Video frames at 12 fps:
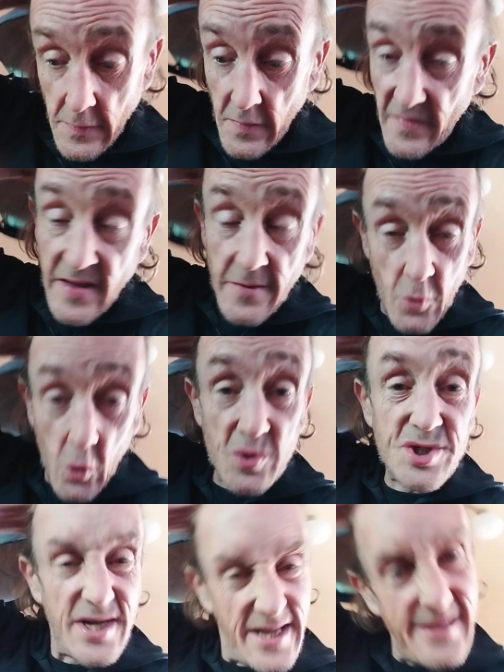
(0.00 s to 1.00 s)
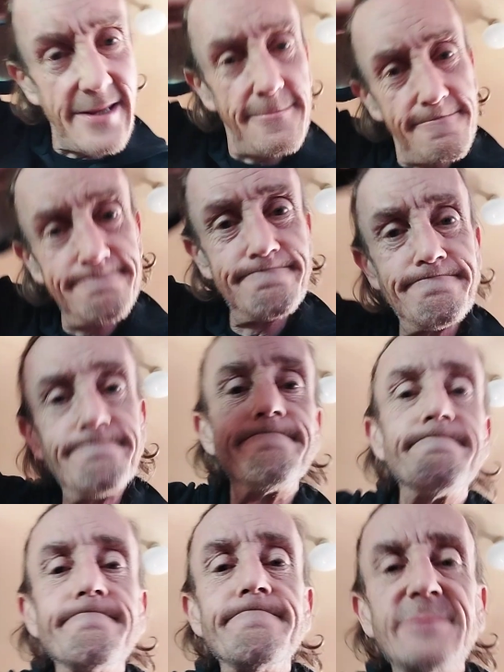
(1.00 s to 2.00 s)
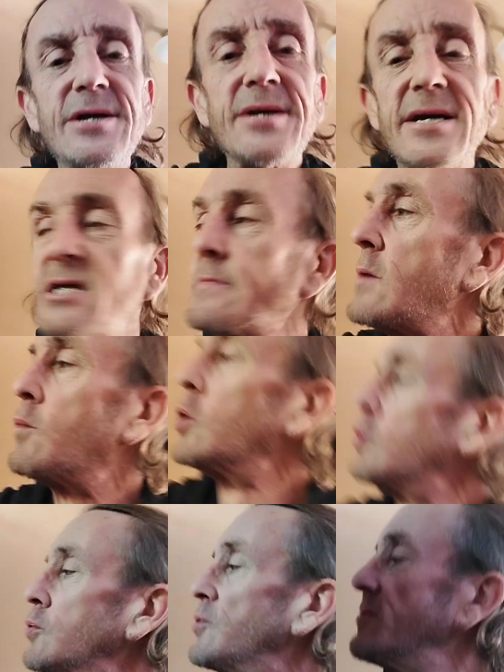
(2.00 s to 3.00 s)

well, then rules you need. You need to be ruled.